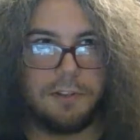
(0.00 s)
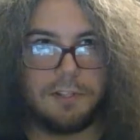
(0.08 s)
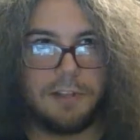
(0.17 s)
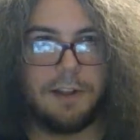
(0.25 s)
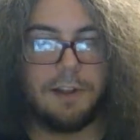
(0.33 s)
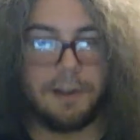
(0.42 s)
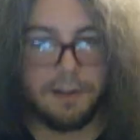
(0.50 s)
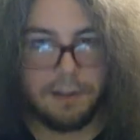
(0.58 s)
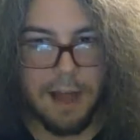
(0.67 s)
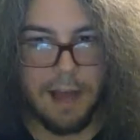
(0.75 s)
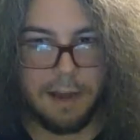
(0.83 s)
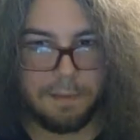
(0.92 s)
sailing a
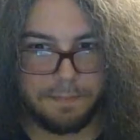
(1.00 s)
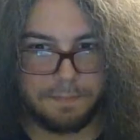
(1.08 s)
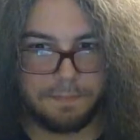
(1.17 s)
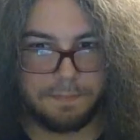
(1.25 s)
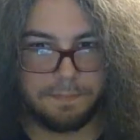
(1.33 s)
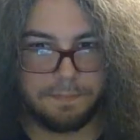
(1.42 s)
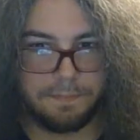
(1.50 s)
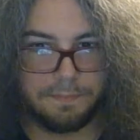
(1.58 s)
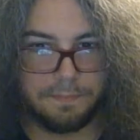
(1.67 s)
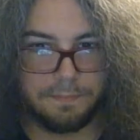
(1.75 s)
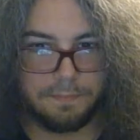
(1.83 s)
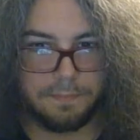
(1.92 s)
lot
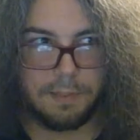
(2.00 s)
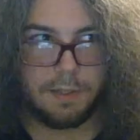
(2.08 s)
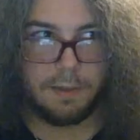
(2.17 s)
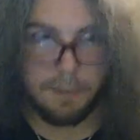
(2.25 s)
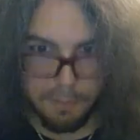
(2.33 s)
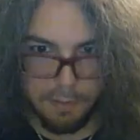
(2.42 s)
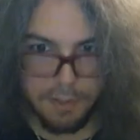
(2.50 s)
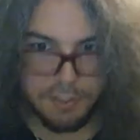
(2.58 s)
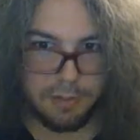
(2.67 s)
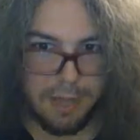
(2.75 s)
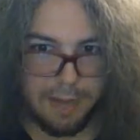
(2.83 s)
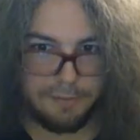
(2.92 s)

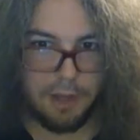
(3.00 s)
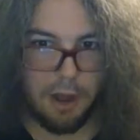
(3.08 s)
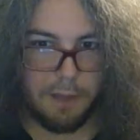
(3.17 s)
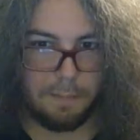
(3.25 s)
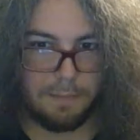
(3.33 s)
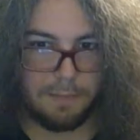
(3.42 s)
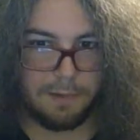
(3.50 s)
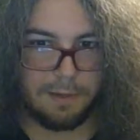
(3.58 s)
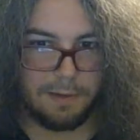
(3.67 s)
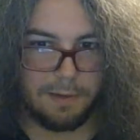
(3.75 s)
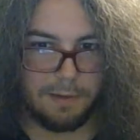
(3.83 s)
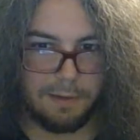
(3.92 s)
this lifetime,
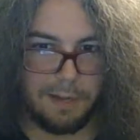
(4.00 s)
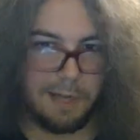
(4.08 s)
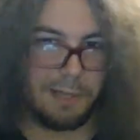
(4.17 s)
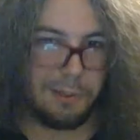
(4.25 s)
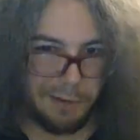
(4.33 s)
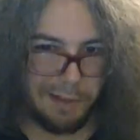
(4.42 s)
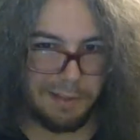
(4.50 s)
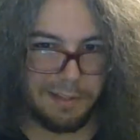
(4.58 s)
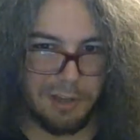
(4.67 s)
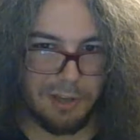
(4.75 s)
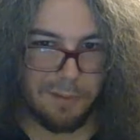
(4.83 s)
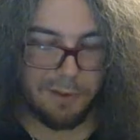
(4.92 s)
including this
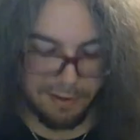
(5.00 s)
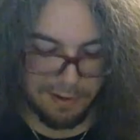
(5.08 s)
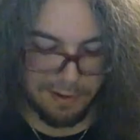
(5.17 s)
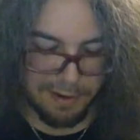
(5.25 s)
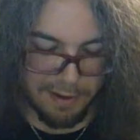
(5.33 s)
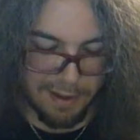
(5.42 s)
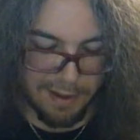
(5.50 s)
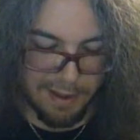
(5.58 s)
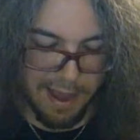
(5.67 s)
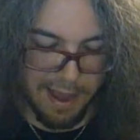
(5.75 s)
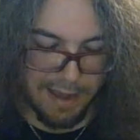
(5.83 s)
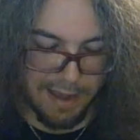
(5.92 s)
summer.
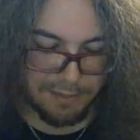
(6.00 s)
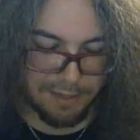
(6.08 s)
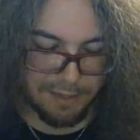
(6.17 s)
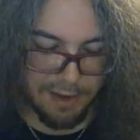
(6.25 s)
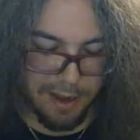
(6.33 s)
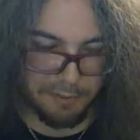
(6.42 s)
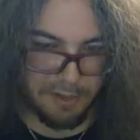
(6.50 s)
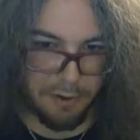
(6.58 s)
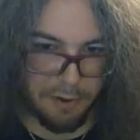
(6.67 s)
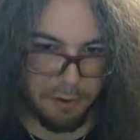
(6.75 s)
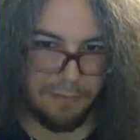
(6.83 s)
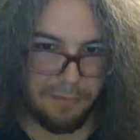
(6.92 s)
And I was
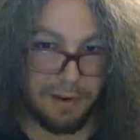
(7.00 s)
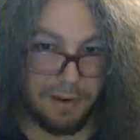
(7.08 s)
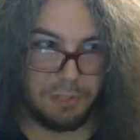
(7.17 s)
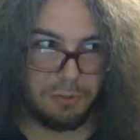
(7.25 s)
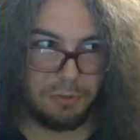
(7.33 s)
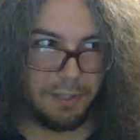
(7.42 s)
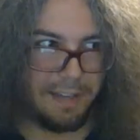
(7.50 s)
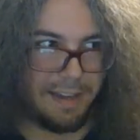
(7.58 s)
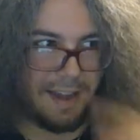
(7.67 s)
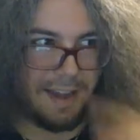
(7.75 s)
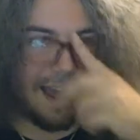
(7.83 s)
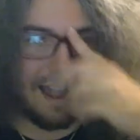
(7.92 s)
out with my friend
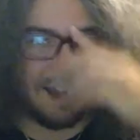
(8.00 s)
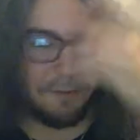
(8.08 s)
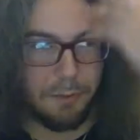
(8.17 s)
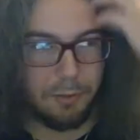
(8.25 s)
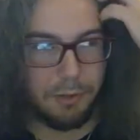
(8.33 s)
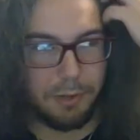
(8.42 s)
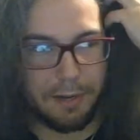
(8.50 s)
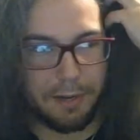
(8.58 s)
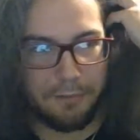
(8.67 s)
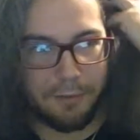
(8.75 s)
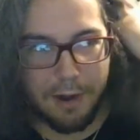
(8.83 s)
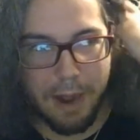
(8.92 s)
Julie, and we were looking
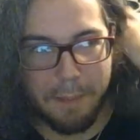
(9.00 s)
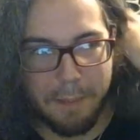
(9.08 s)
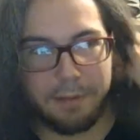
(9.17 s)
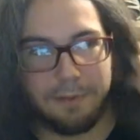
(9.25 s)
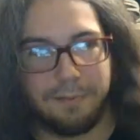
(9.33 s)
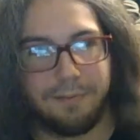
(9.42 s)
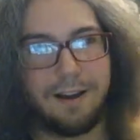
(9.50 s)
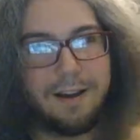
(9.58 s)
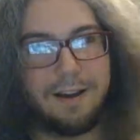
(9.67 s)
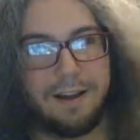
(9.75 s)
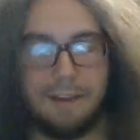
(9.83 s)
for a couple of